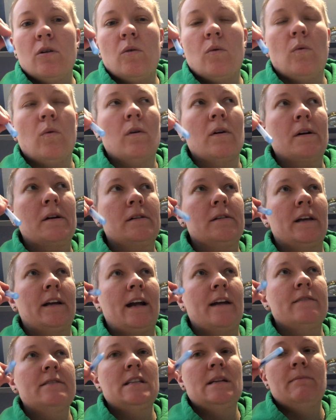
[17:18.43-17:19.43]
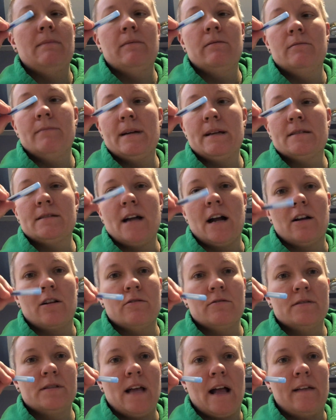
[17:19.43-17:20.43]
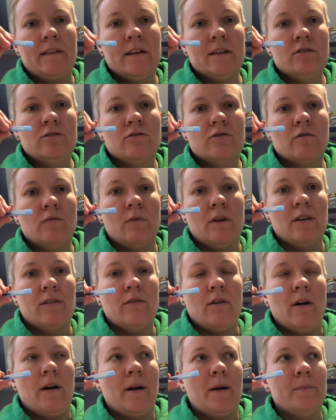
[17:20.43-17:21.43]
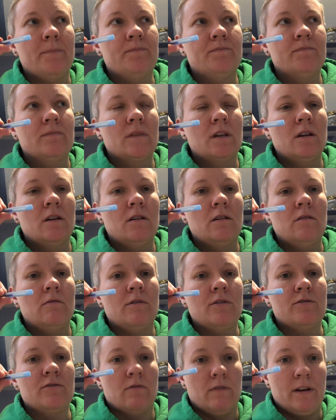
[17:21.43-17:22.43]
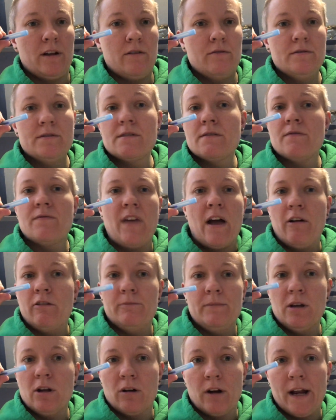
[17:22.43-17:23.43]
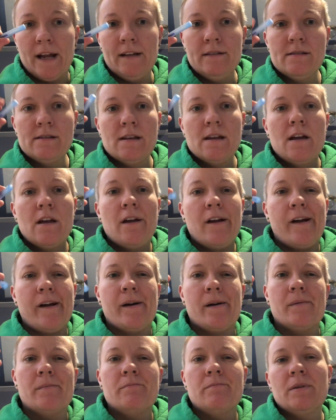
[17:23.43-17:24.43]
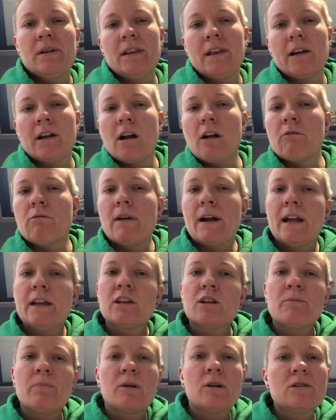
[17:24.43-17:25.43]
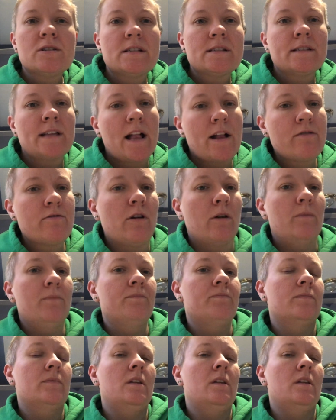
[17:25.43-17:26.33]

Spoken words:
Or like I've seen people make taco salads with Doritos. That would be great. But like a regular purchase, I don't know.